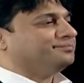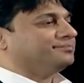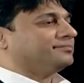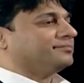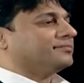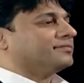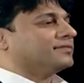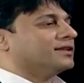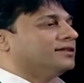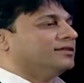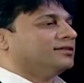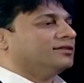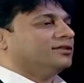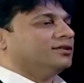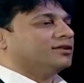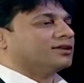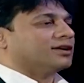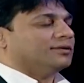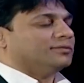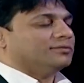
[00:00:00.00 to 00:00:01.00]
Life in the
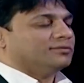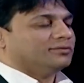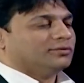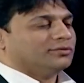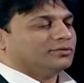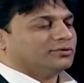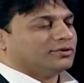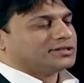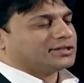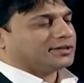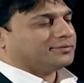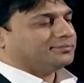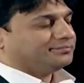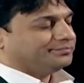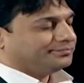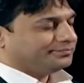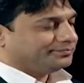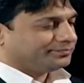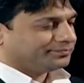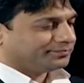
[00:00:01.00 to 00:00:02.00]
UK test again. Raja,
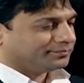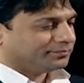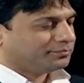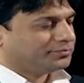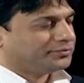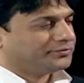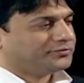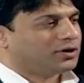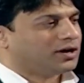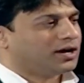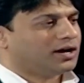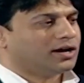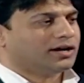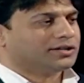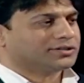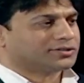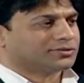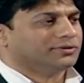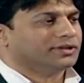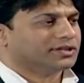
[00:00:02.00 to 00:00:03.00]
before I
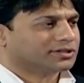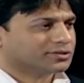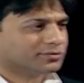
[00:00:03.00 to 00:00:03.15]
ask you next